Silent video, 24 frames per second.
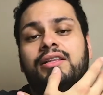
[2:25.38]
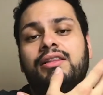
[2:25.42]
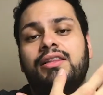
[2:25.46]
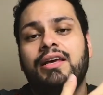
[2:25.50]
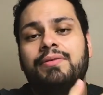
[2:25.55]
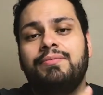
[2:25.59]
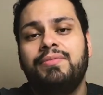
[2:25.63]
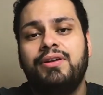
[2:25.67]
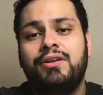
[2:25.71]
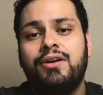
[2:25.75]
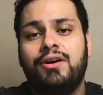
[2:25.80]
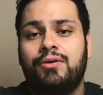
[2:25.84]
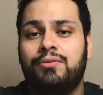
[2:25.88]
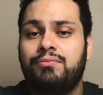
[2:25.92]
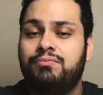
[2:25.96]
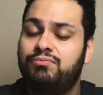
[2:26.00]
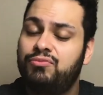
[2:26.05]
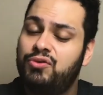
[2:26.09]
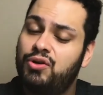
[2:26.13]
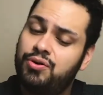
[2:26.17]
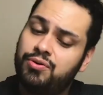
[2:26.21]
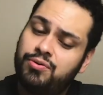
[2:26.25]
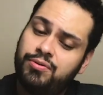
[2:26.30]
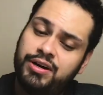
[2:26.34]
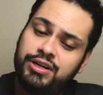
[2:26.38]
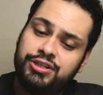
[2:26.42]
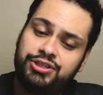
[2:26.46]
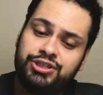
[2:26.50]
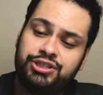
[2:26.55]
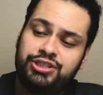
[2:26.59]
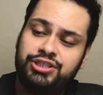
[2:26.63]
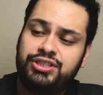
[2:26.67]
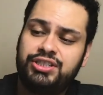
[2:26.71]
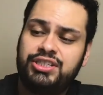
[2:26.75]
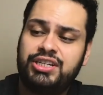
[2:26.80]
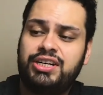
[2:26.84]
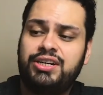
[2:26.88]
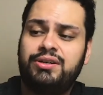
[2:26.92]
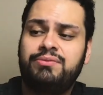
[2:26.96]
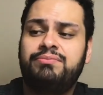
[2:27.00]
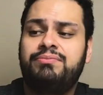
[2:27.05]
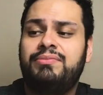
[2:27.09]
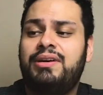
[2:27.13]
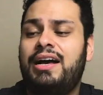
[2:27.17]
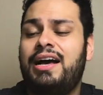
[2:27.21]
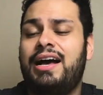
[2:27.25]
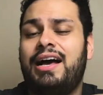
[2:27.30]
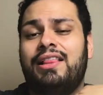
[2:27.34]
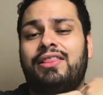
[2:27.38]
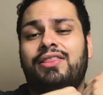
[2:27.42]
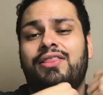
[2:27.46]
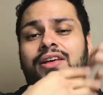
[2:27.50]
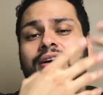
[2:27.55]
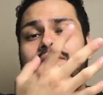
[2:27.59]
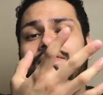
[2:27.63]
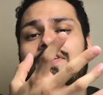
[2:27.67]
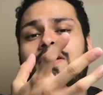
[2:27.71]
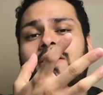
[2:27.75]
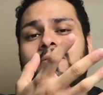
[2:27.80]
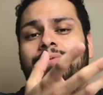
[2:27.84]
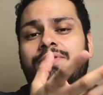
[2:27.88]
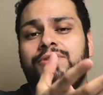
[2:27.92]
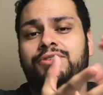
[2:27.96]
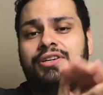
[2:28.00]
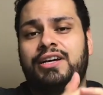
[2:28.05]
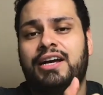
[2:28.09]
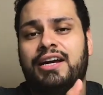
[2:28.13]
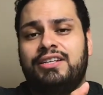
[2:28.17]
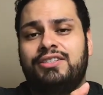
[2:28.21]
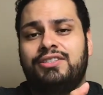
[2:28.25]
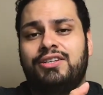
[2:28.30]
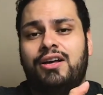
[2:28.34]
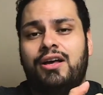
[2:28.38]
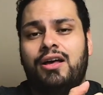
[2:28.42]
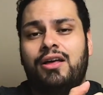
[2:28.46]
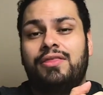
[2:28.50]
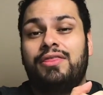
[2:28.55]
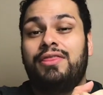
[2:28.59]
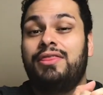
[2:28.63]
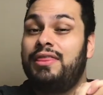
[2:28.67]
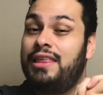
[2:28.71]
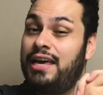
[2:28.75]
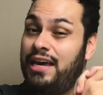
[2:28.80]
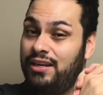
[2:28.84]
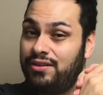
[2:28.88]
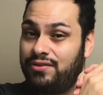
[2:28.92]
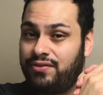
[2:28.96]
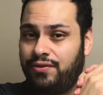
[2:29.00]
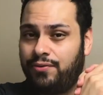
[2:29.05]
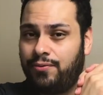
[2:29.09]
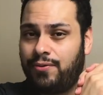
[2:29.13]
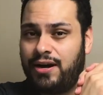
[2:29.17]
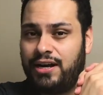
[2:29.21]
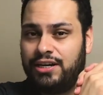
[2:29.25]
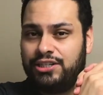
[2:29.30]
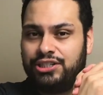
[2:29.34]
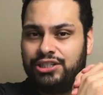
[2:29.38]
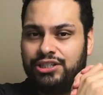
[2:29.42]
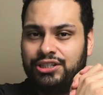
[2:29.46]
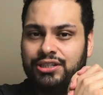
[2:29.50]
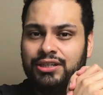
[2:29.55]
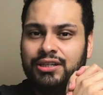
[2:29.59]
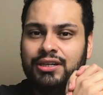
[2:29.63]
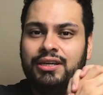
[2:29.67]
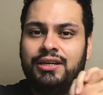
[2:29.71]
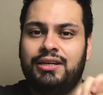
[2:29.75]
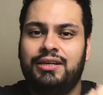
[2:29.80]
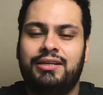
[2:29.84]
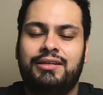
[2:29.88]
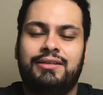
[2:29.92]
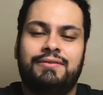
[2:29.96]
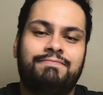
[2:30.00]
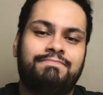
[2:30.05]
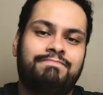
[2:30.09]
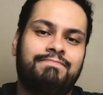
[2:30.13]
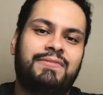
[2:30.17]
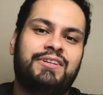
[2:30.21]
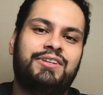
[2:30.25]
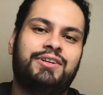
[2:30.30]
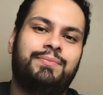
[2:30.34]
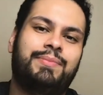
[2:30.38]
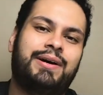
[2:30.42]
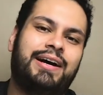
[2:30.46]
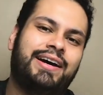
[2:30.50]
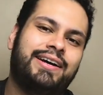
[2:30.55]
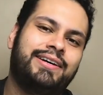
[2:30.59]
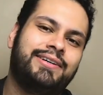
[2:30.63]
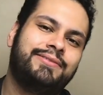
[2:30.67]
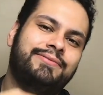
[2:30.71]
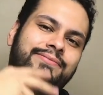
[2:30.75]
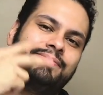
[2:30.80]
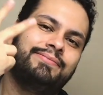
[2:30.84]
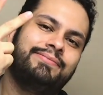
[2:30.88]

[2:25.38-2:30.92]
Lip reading: let me know. No question is dumb. I love helping you guys all. Thanks for watching. Goodbye.